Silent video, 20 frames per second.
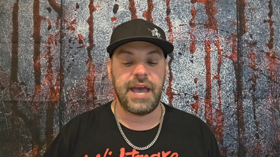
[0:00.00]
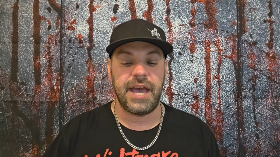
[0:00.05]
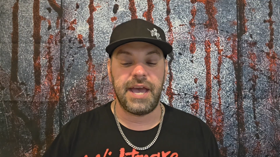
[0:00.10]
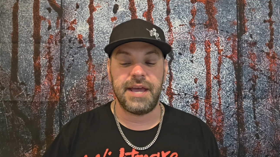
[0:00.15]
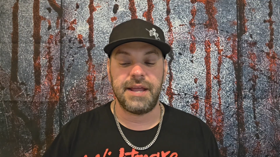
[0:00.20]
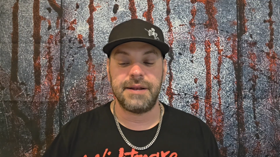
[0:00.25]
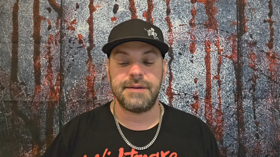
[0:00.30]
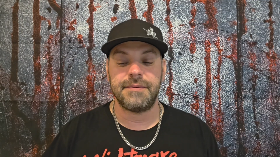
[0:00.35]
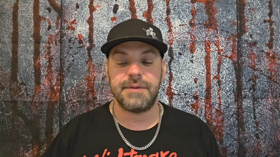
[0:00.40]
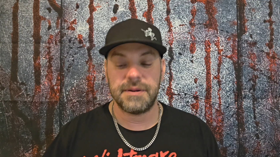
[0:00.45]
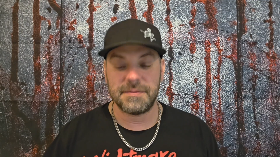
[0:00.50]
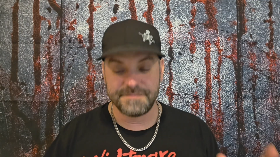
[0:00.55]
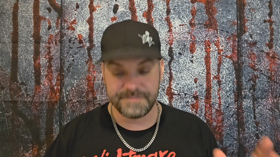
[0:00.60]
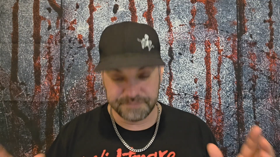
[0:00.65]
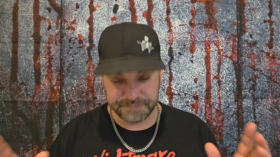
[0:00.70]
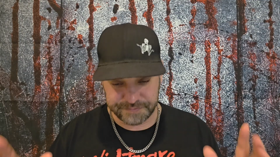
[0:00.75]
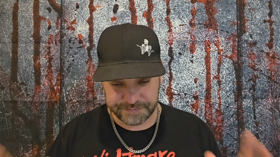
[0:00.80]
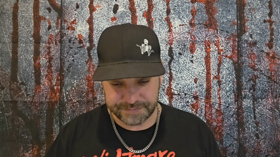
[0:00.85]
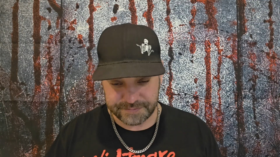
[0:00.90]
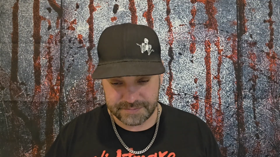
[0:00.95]
And
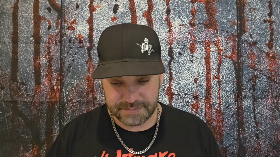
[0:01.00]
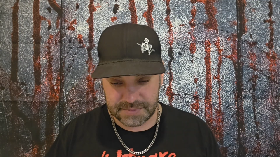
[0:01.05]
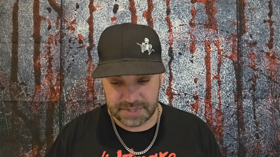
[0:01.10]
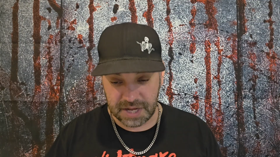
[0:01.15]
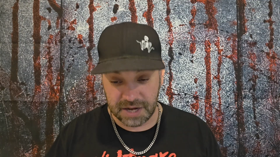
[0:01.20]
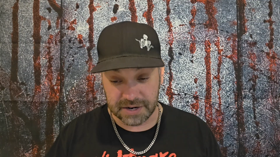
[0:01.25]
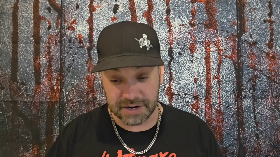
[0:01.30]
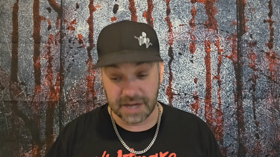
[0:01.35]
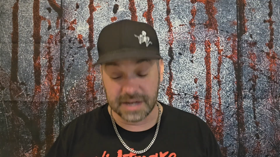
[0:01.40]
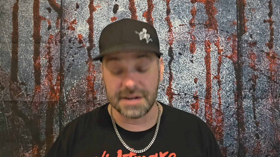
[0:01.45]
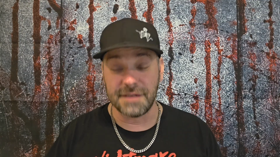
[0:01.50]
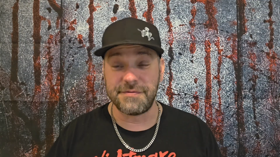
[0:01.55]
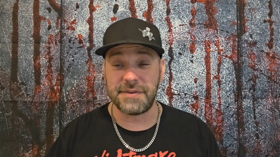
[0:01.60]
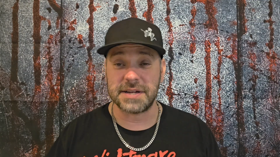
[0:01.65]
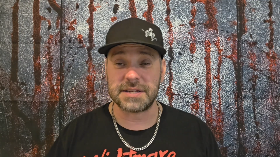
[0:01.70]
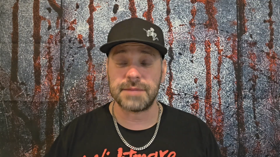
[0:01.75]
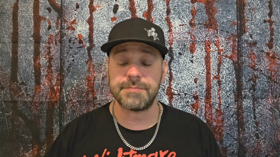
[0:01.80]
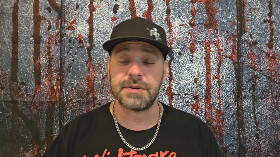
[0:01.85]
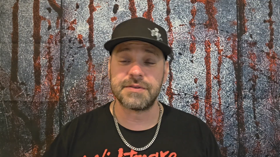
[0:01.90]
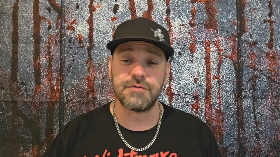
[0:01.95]
another
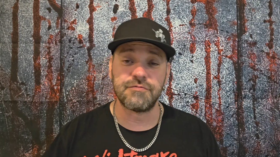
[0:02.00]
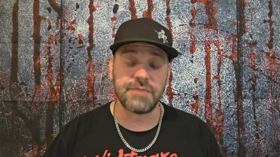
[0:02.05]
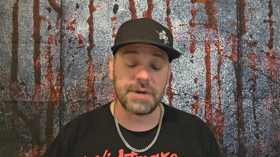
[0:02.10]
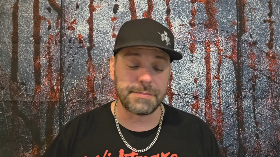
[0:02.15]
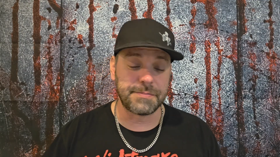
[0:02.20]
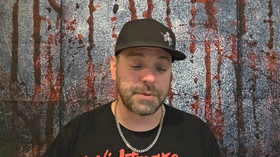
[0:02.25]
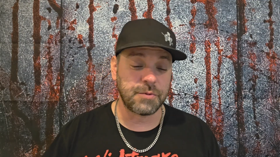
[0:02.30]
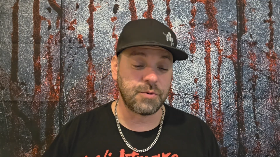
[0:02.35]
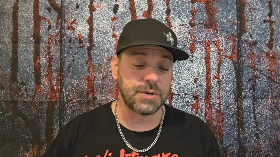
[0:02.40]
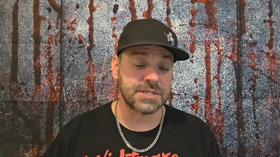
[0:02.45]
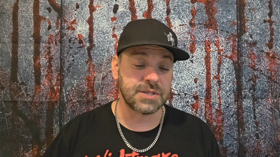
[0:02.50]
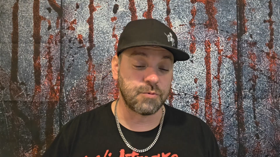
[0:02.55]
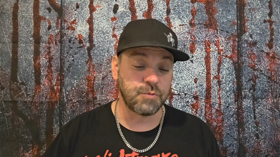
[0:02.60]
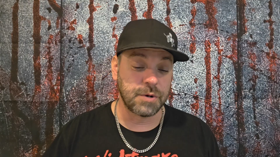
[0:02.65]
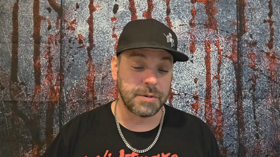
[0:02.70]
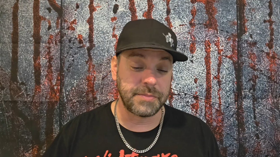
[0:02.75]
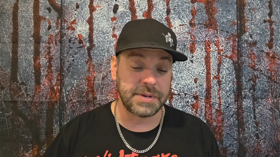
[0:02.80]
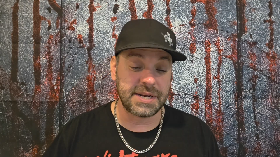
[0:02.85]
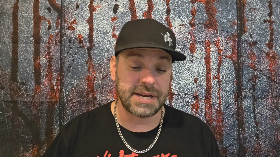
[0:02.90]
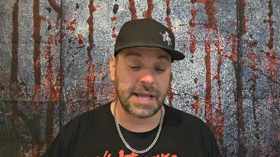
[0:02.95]
victim of the Ripper was a
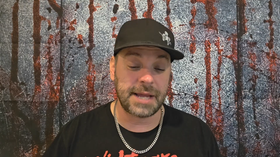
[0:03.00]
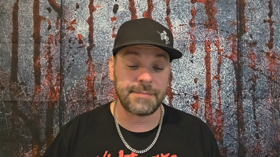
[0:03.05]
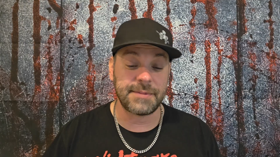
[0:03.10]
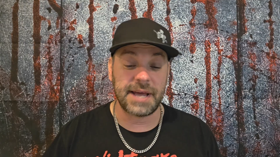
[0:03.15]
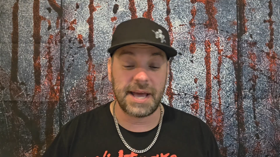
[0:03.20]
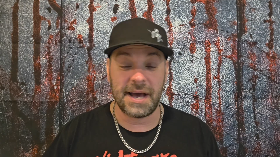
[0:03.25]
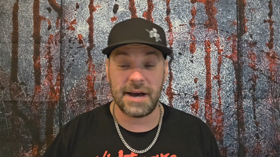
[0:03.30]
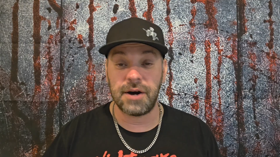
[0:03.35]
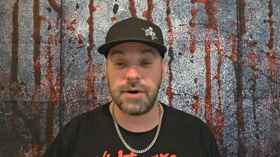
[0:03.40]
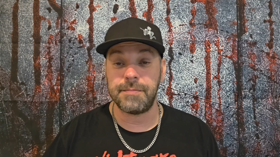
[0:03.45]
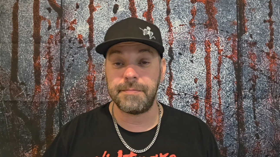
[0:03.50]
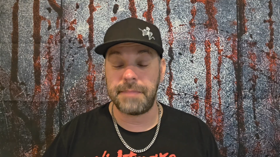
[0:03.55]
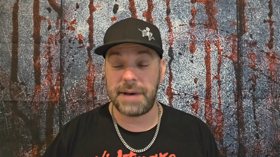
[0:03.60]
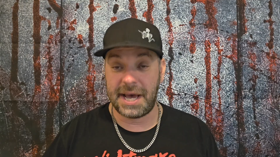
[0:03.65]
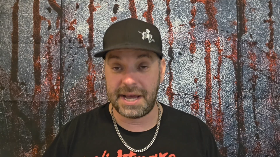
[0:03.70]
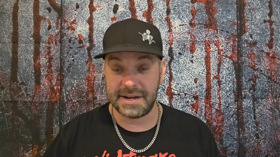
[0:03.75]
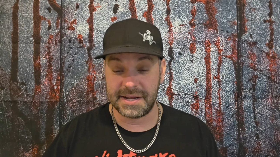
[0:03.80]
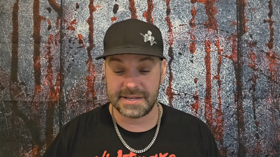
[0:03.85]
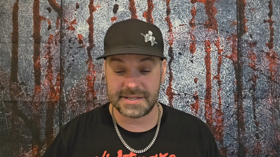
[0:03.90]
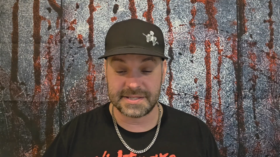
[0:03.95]
woman named Elle
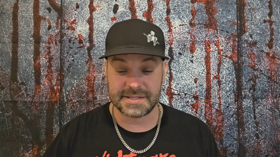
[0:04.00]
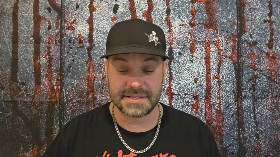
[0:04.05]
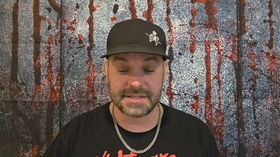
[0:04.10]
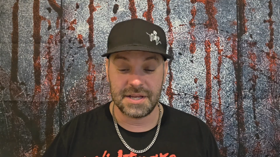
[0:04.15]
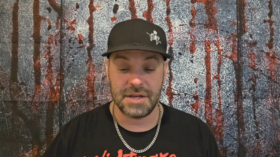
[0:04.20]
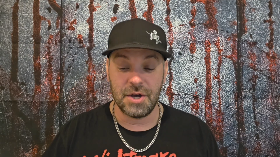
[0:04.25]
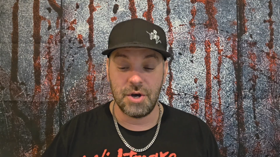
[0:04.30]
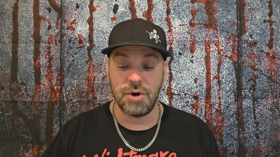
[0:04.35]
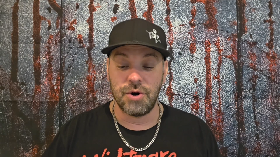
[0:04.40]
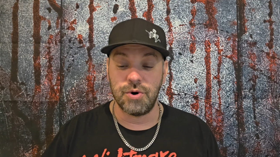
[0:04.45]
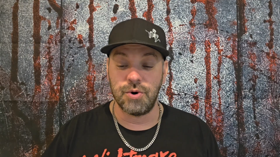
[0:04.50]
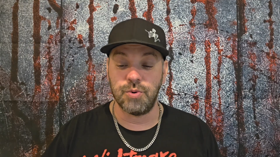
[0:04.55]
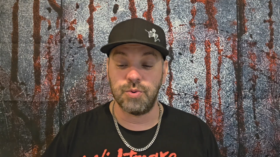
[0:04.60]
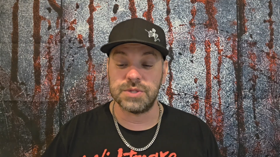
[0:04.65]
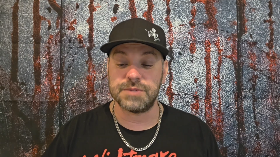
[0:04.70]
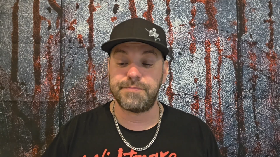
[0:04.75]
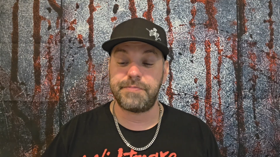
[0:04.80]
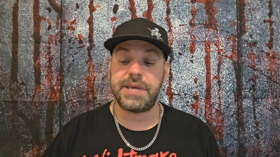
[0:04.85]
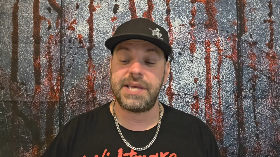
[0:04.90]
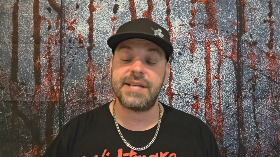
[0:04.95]
Maddox, who
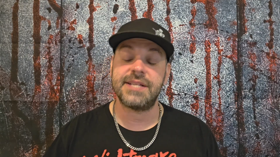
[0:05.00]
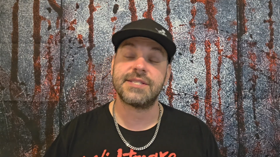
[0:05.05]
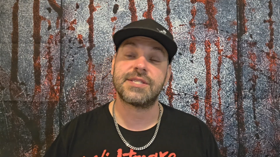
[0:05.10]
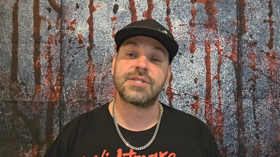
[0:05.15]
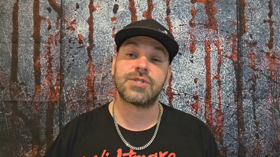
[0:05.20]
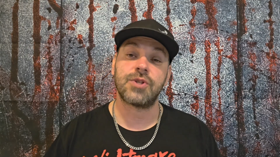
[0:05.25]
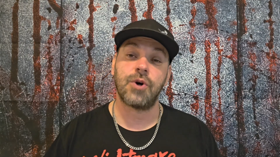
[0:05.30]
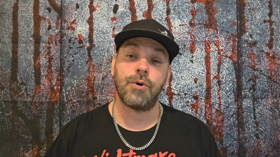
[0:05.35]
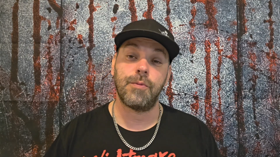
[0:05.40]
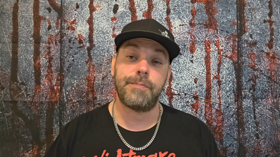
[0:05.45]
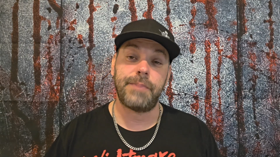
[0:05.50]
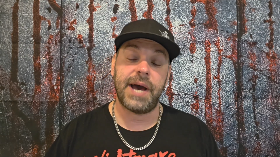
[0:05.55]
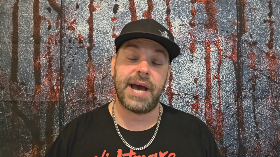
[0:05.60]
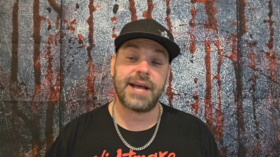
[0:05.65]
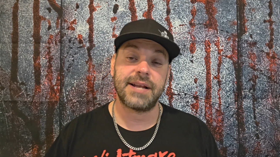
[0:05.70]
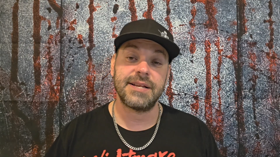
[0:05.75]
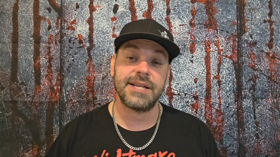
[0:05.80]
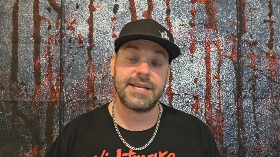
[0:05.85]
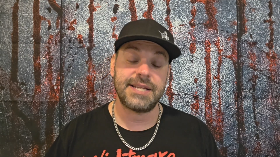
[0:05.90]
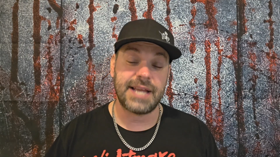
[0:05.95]
was beaten so
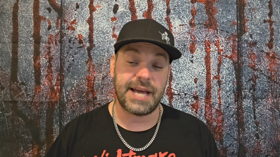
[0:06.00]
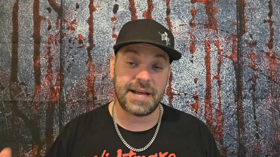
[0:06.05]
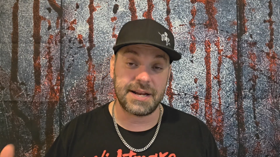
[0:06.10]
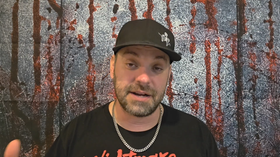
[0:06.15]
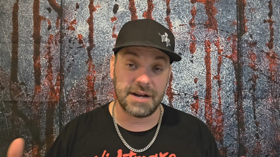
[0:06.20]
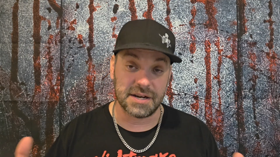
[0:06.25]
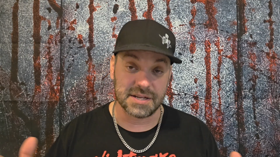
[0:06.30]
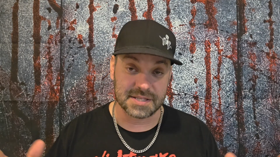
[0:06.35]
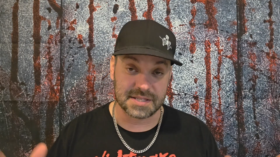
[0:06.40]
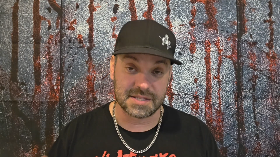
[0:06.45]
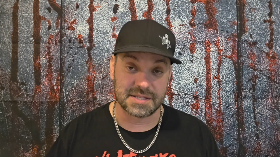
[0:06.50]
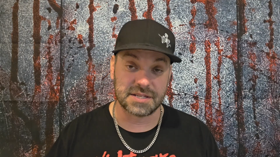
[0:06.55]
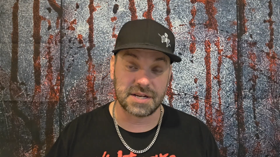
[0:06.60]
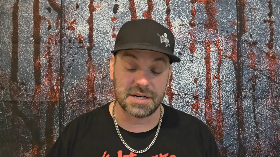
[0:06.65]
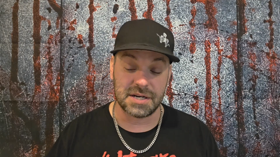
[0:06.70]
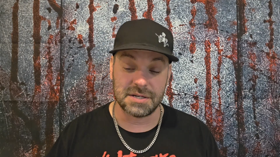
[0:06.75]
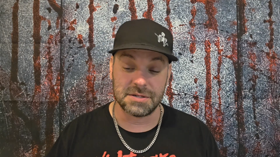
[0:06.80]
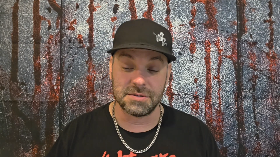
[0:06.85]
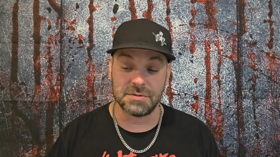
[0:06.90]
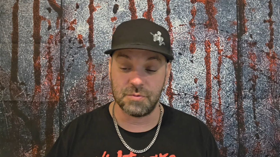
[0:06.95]
badly that her
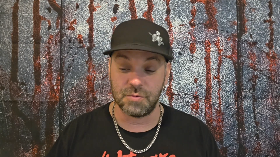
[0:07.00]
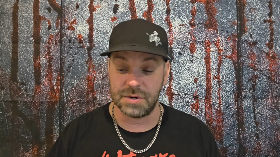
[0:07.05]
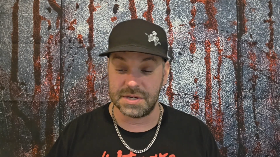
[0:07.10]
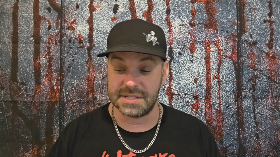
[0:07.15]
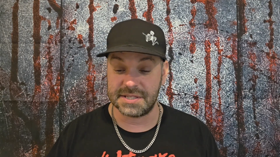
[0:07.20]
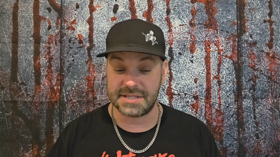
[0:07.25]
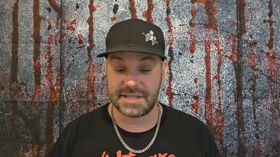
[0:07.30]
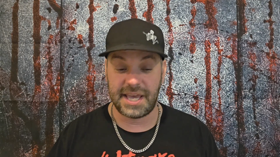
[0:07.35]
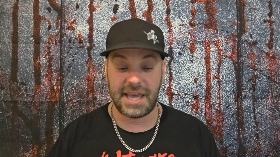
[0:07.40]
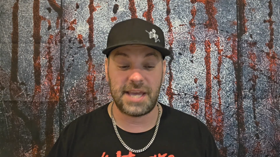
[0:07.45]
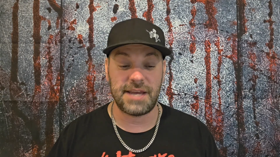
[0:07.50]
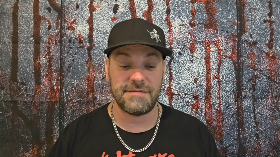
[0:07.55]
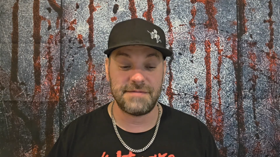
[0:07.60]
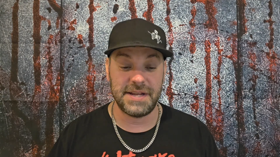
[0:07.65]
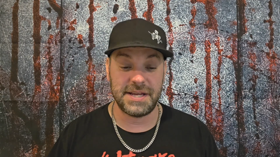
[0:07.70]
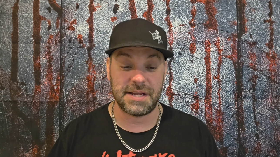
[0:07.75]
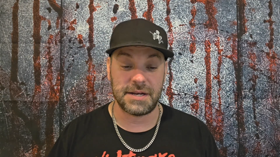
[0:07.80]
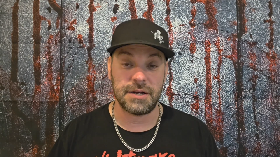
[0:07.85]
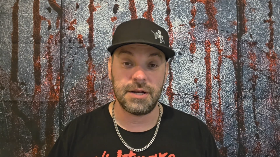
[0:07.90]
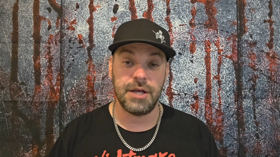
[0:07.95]
skull was
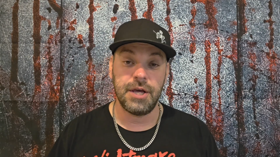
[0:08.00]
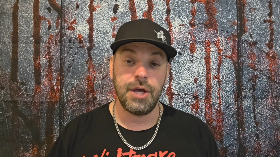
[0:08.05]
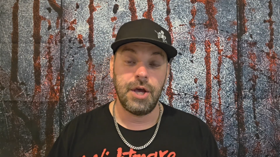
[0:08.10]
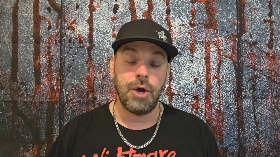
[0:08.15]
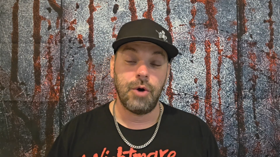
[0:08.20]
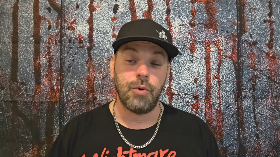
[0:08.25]
caved in.